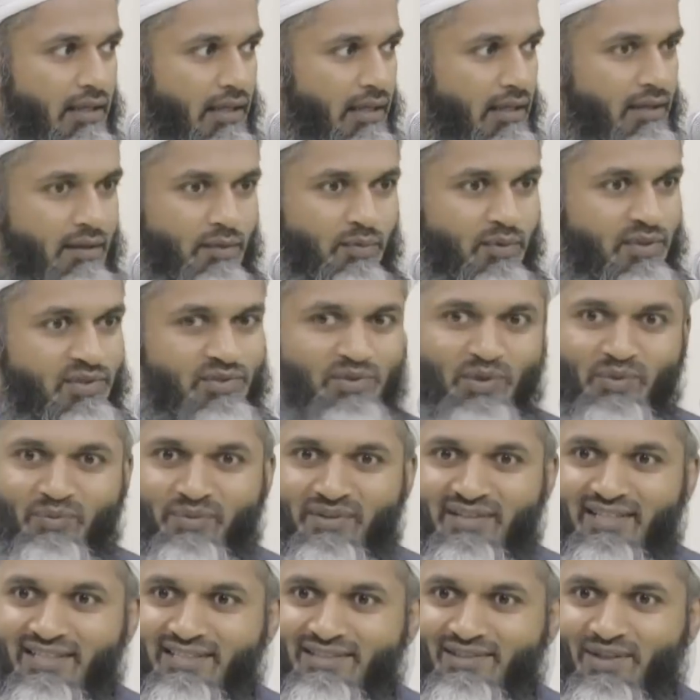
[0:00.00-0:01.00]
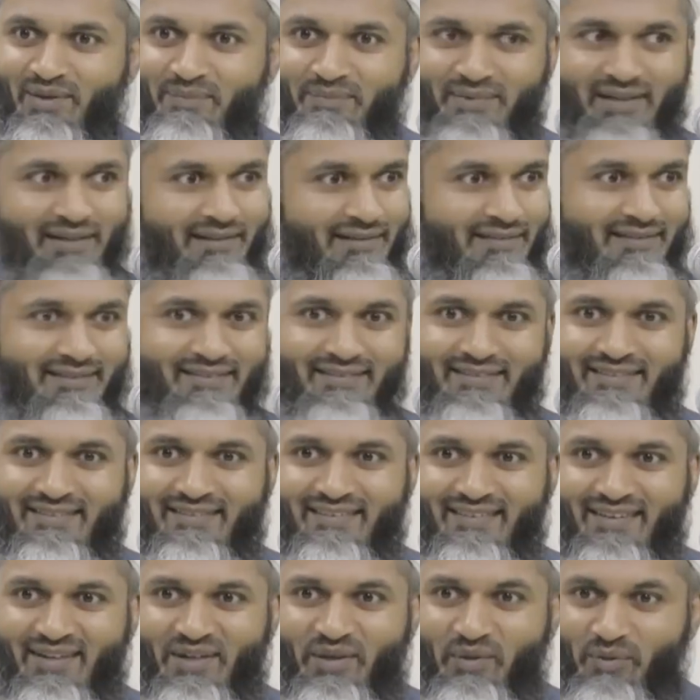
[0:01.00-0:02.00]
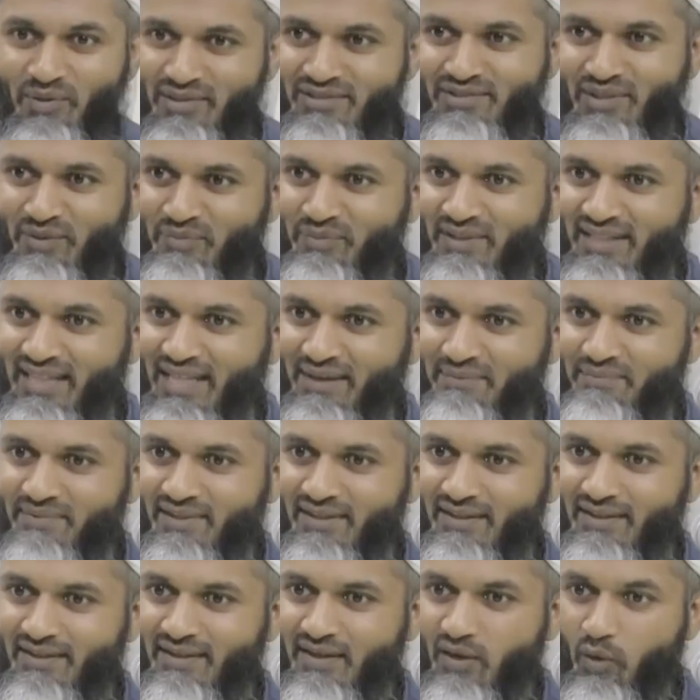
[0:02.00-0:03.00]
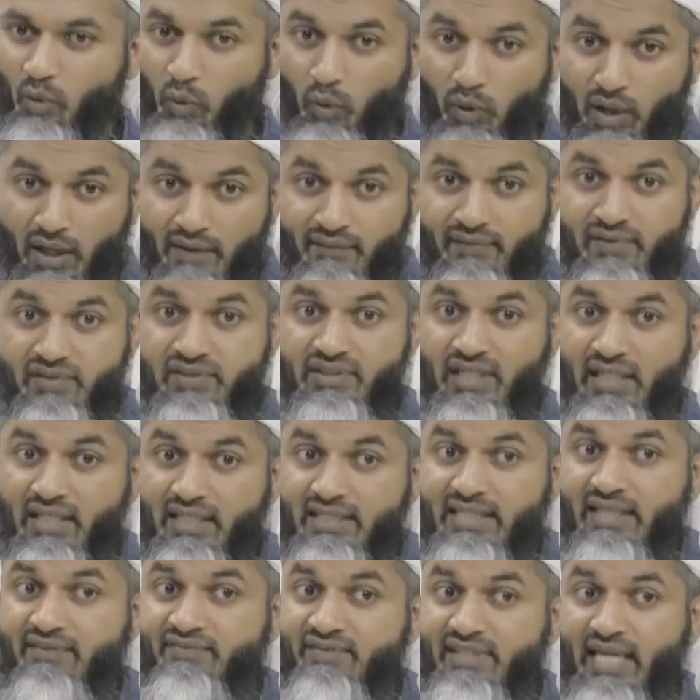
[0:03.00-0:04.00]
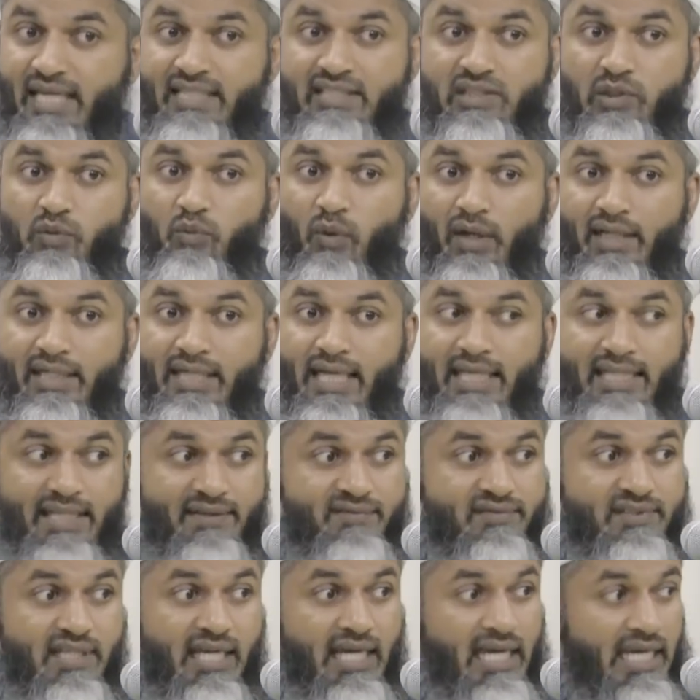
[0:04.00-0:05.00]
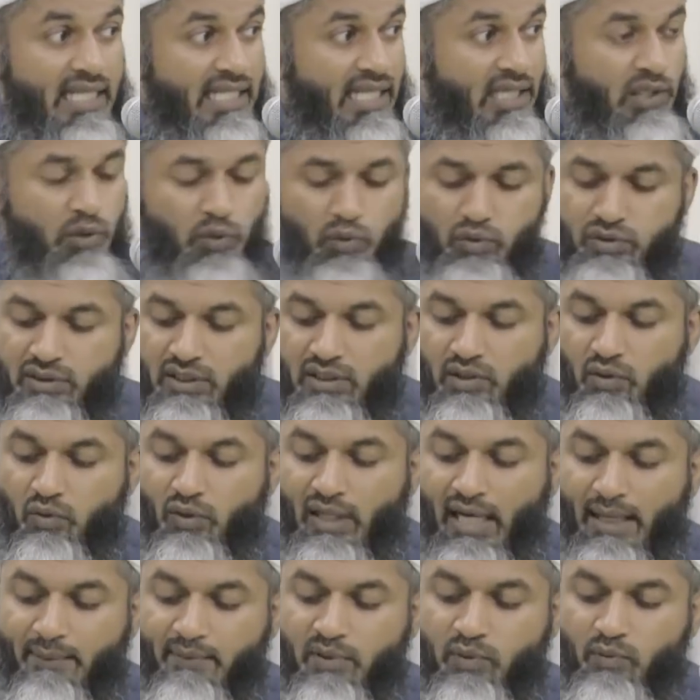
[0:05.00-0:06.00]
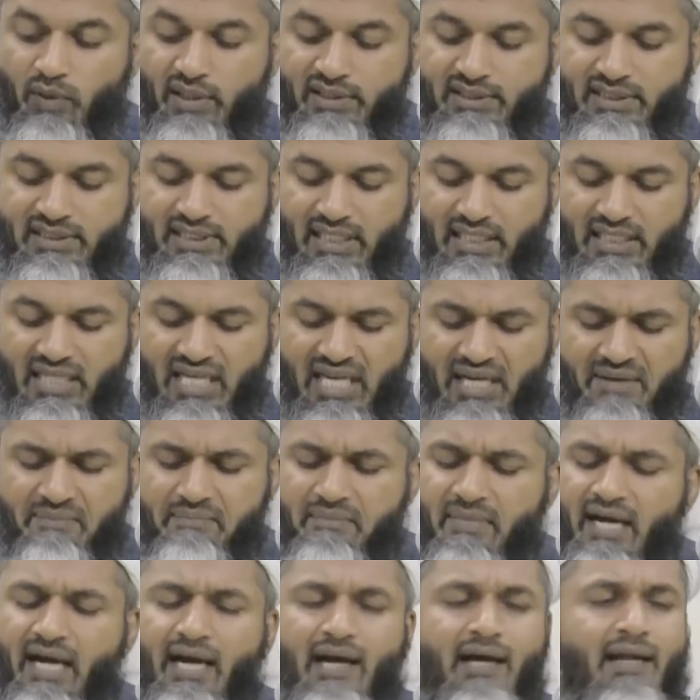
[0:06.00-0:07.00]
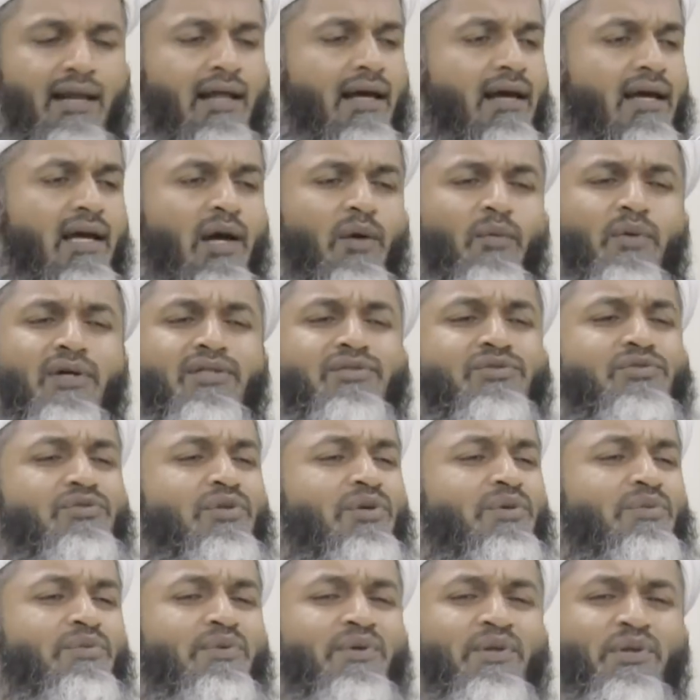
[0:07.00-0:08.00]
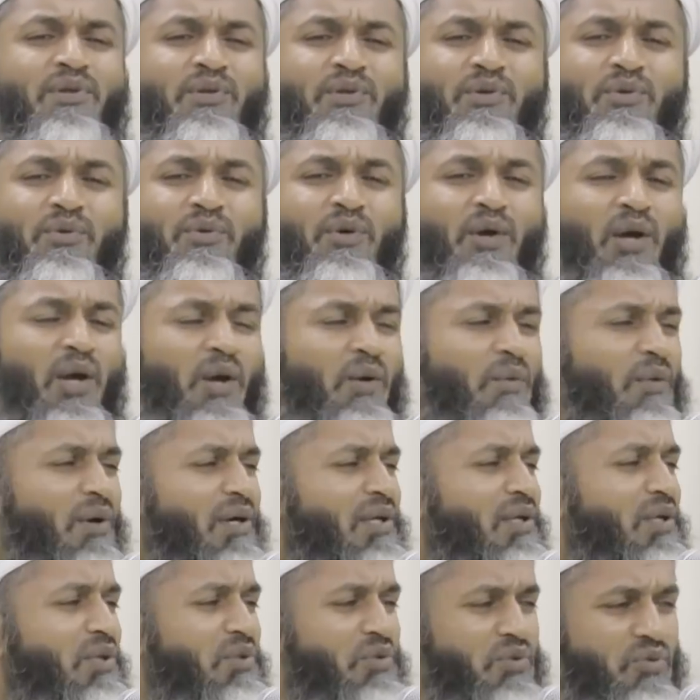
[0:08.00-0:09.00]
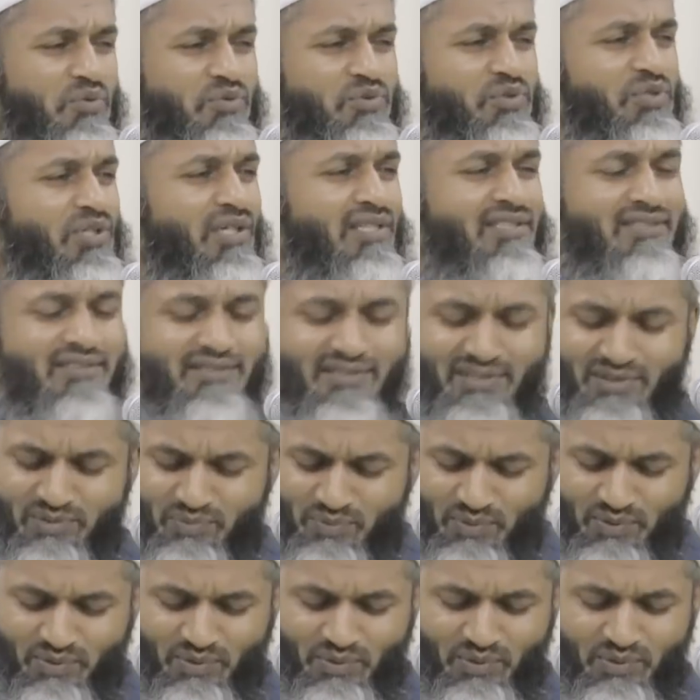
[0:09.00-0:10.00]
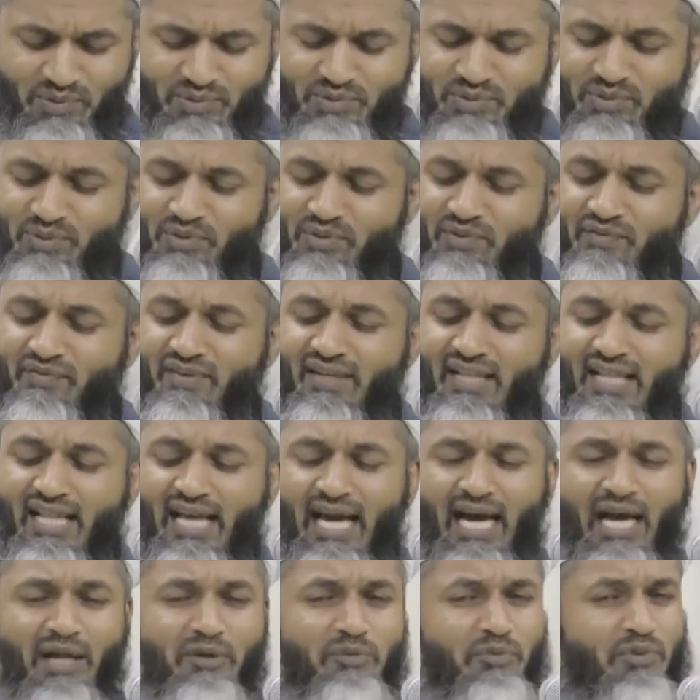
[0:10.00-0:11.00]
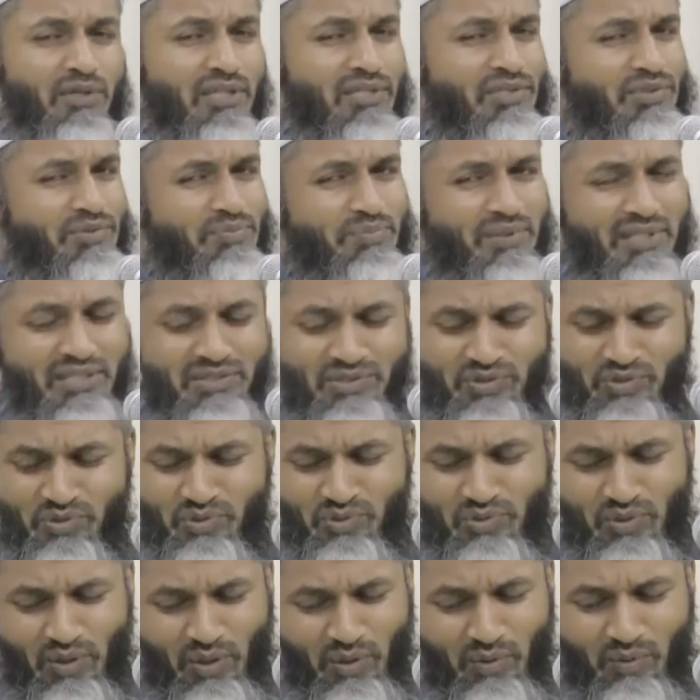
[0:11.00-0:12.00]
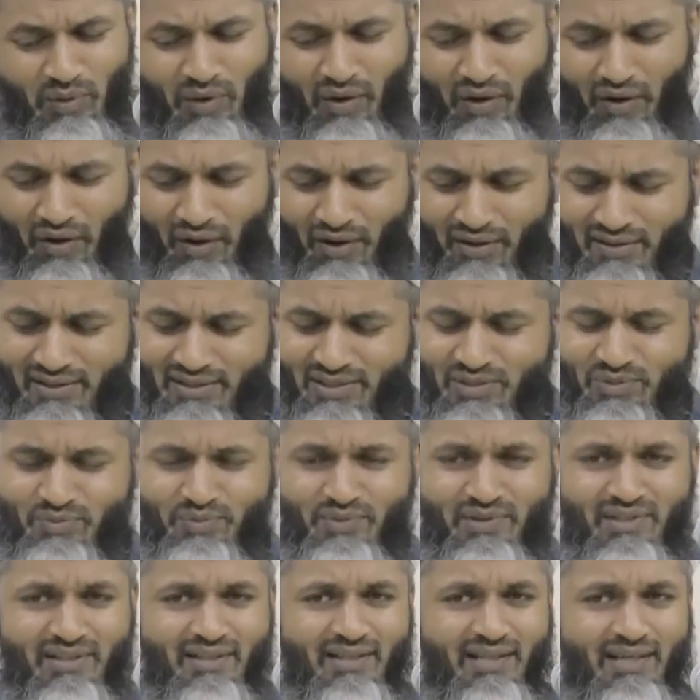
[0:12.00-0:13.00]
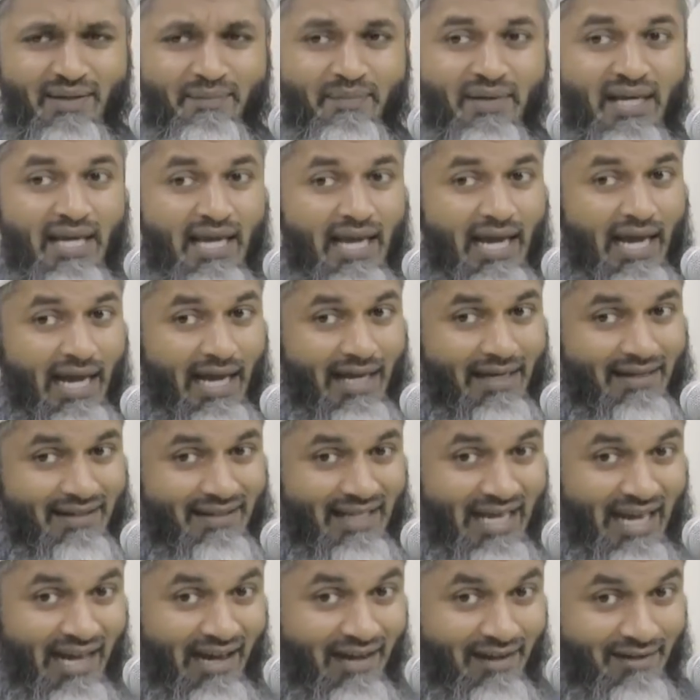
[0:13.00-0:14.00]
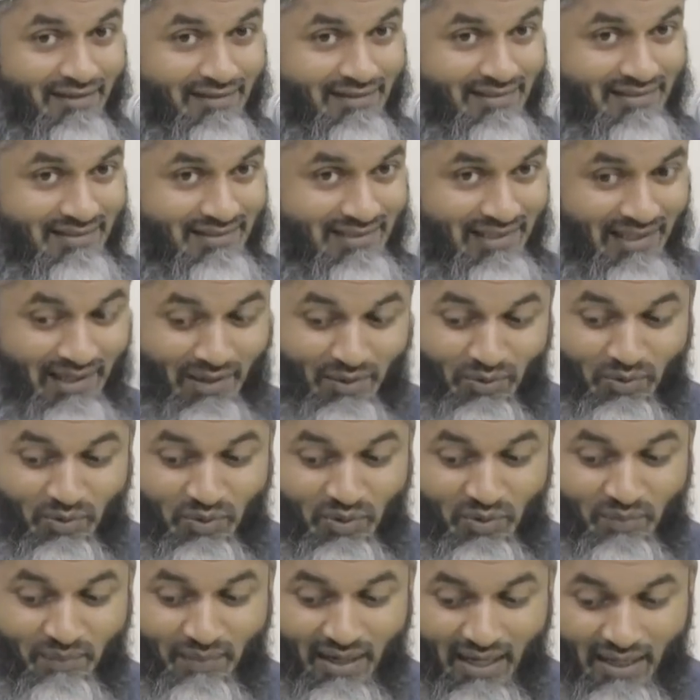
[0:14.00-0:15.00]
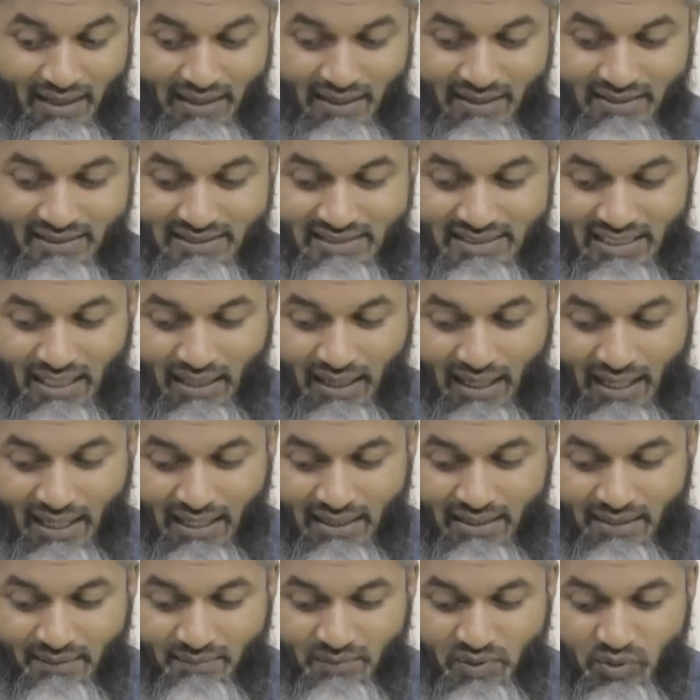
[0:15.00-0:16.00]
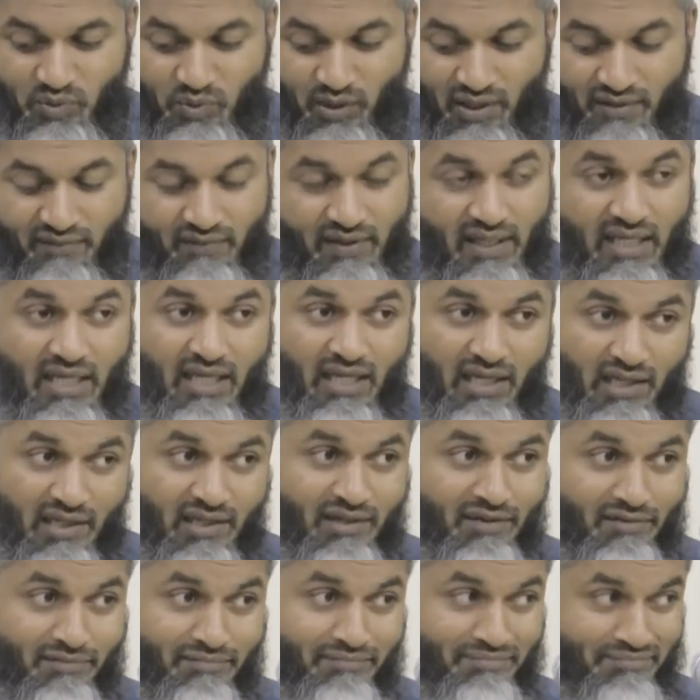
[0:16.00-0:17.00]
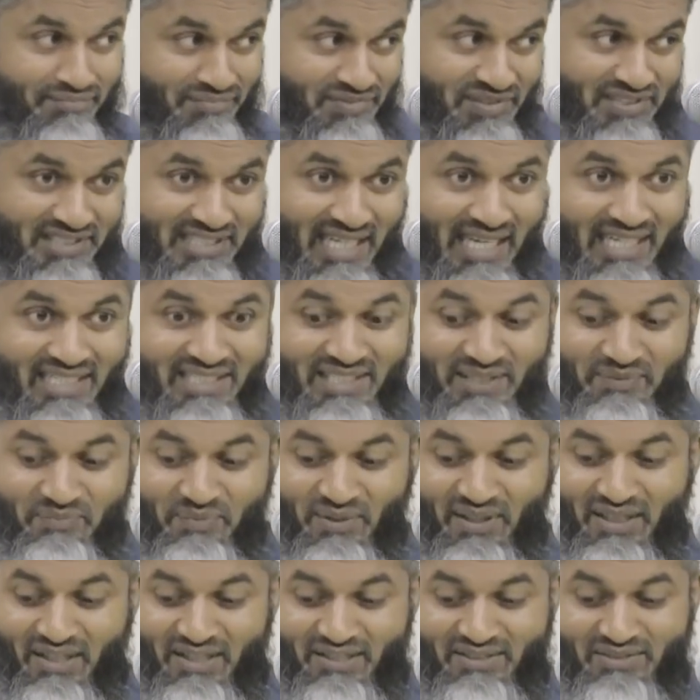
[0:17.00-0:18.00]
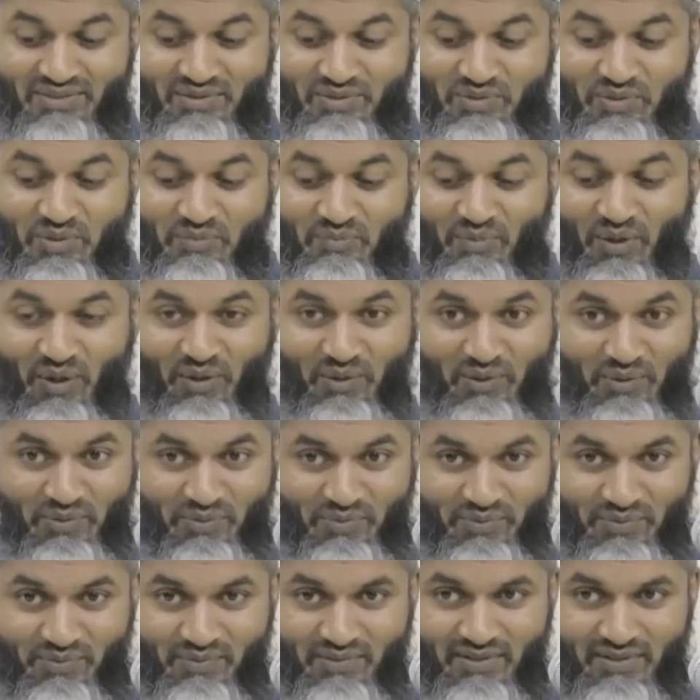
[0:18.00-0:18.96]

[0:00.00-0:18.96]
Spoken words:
Hey, what's wrong with these lot, man? What's wrong with them? All of a sudden, they've changed. In one day, they've said, they're using, look how many words, they're saying, Malaka, what's wrong with you? Why don't you trust us with Yusuf? And we've been so honest with him. And arsilhu ma'ana, this is now ayah number 12. Send him with us tomorrow.